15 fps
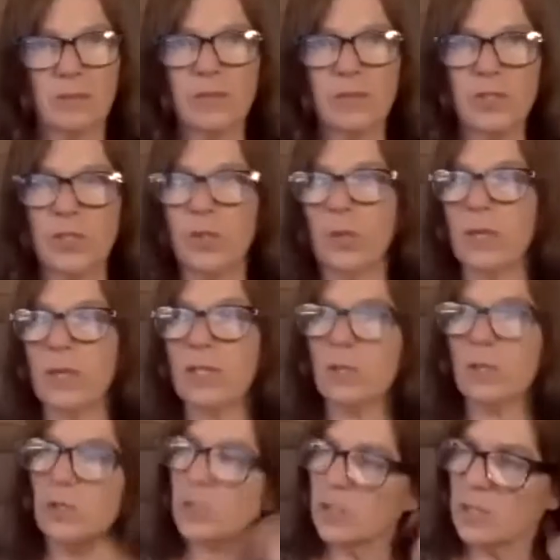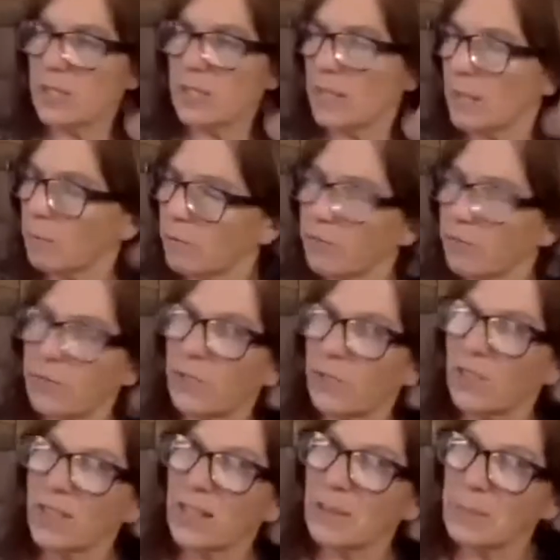too, right? So I shouldn't say I'm
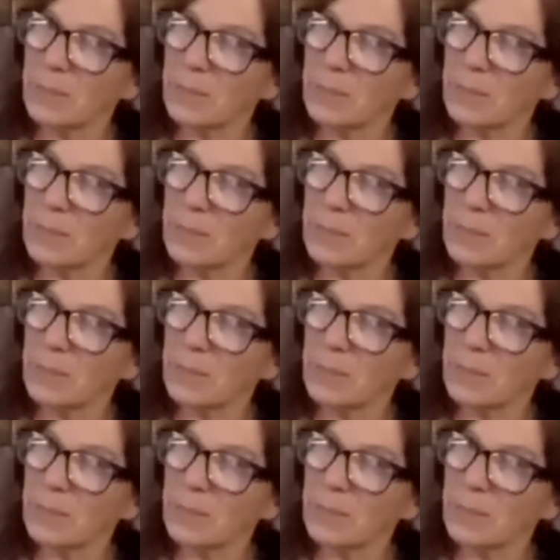fully